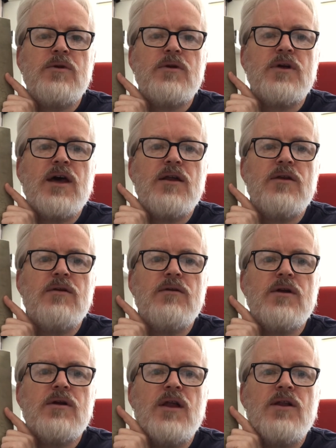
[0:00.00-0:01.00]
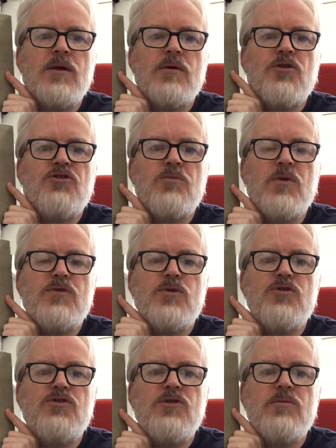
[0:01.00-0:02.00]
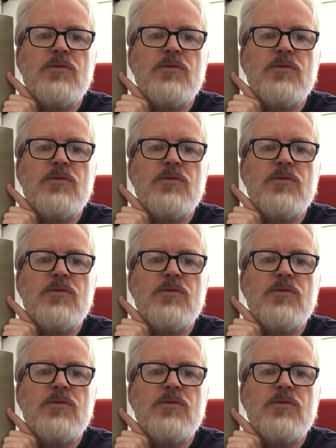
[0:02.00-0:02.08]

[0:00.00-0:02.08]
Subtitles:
Canada, and it ended up costing me a fortune